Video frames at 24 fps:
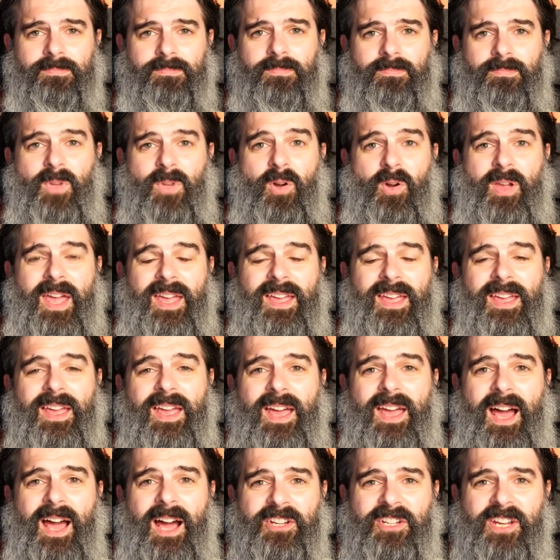Okay,
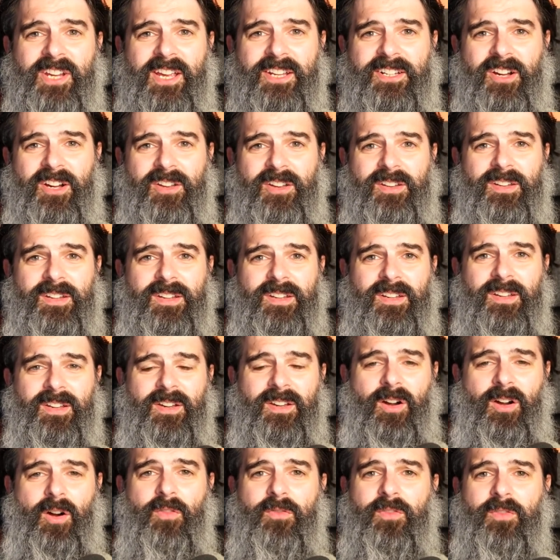how'd you get on?
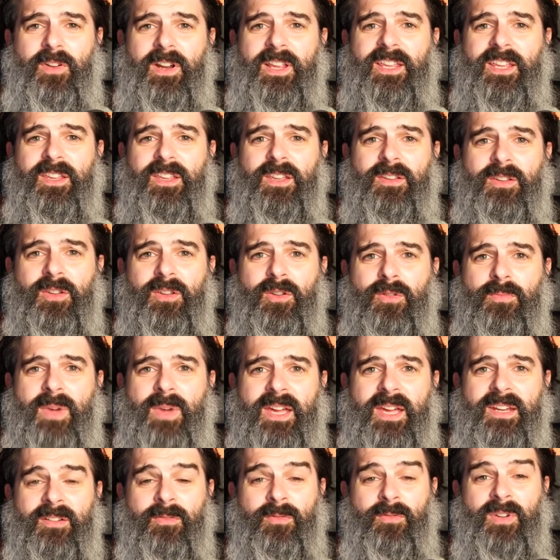Hopefully you
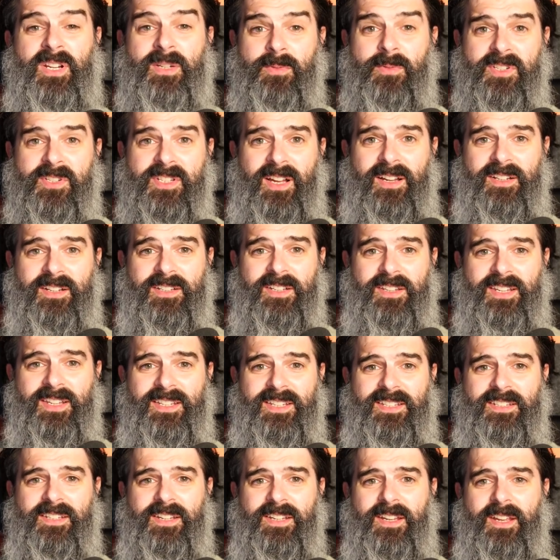made a reasonable start at
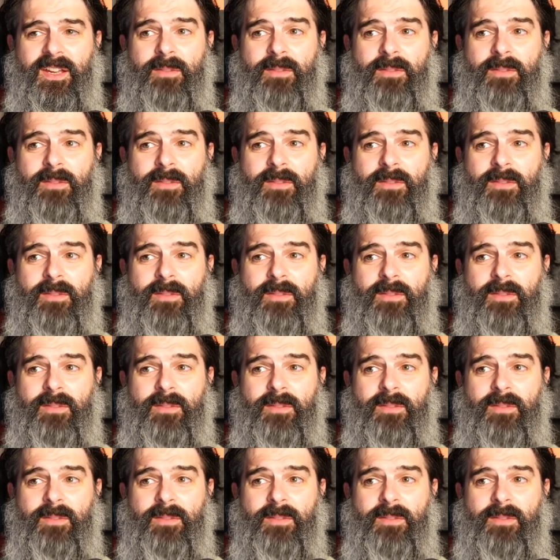this,